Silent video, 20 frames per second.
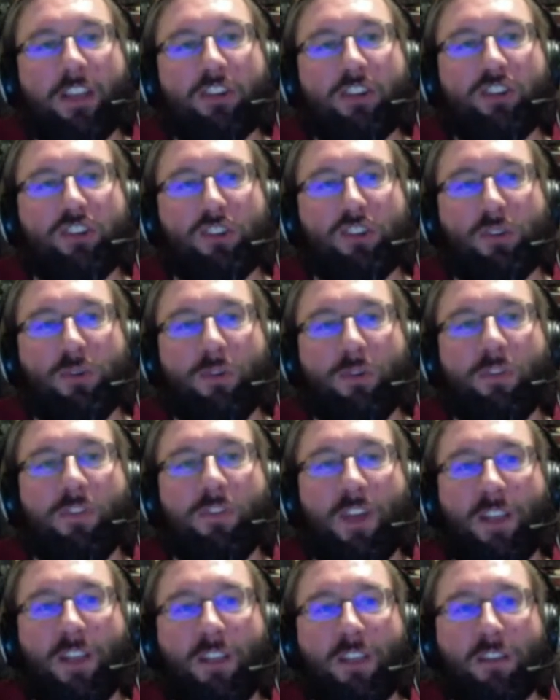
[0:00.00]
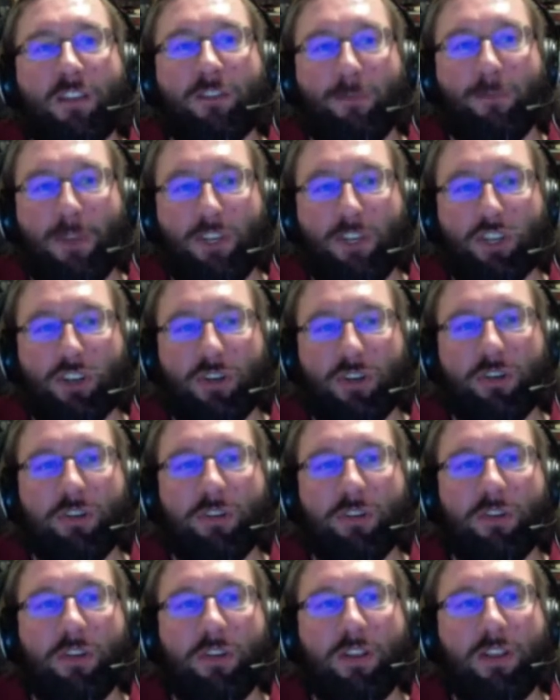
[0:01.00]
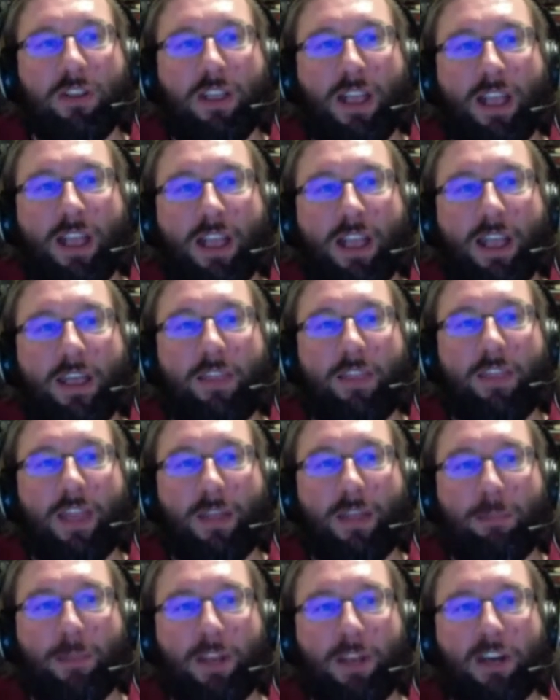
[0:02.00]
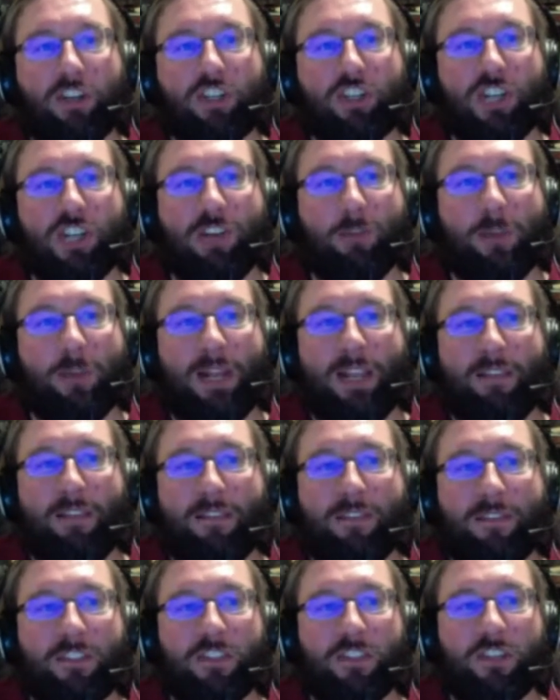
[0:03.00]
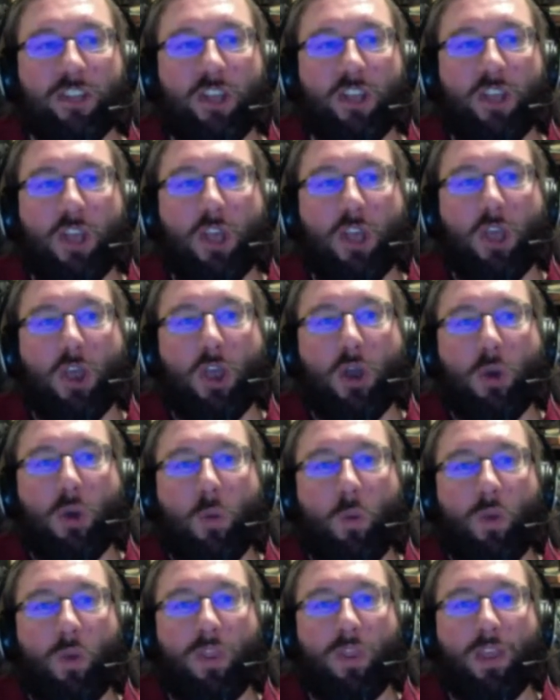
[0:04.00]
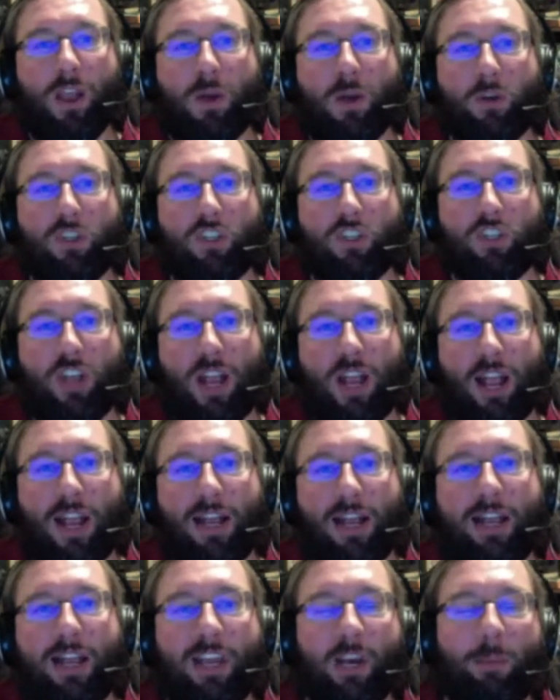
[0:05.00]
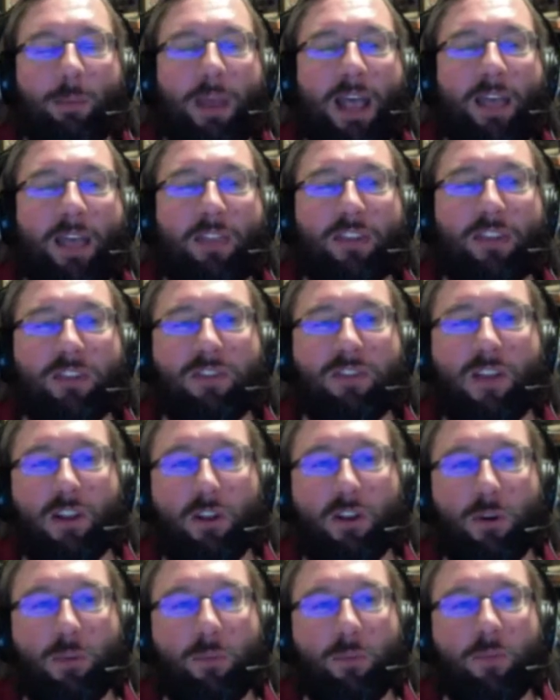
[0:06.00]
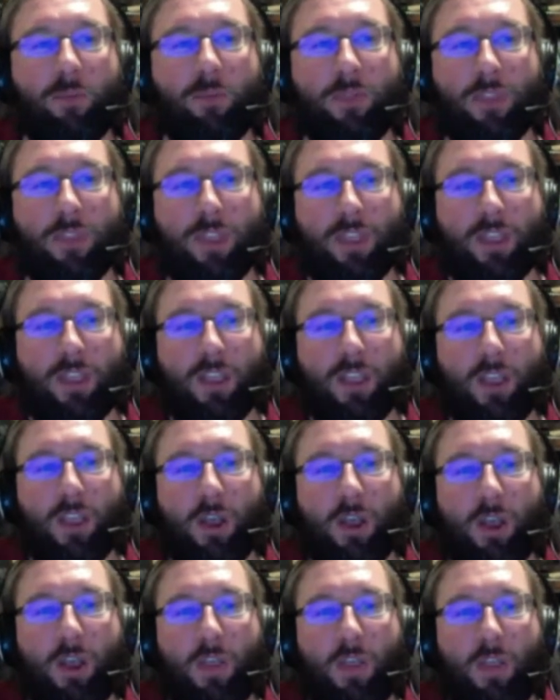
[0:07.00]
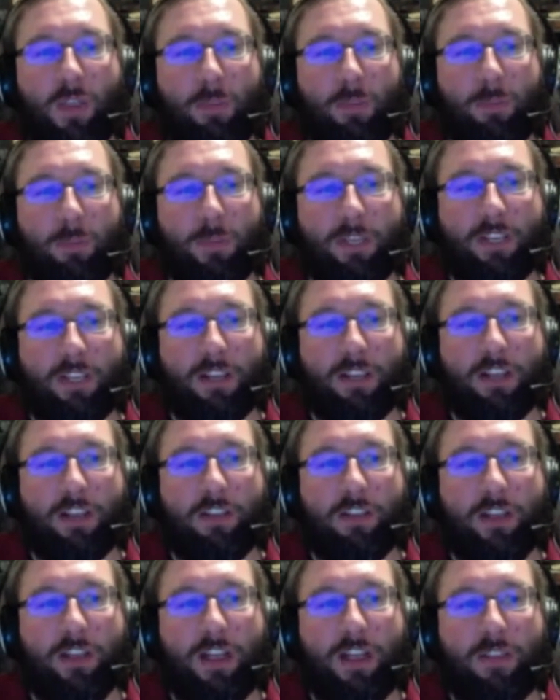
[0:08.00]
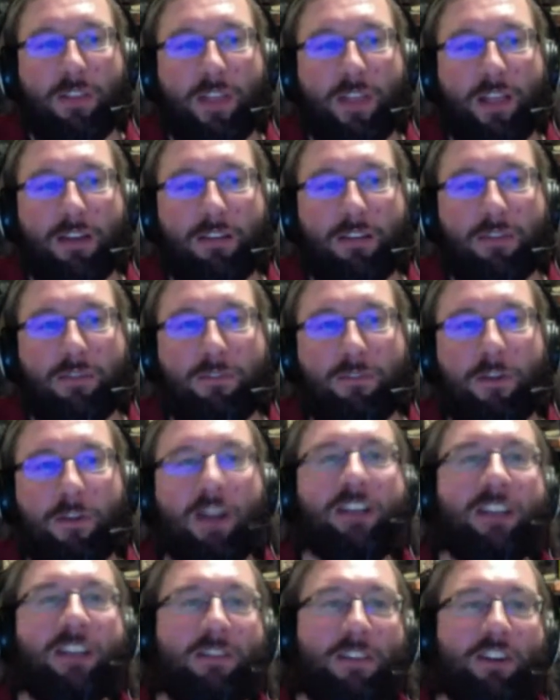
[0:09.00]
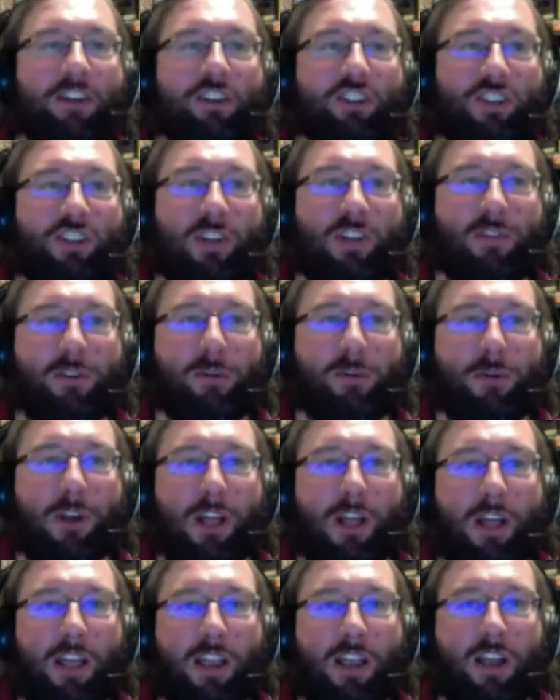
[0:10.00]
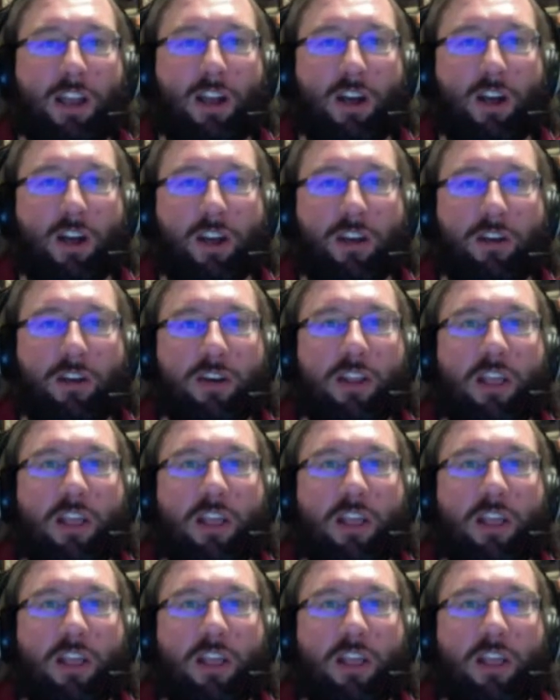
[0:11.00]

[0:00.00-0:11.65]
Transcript: to find the information, that players should never be left without a clear path to follow, that basically that finding the adventure should never rely on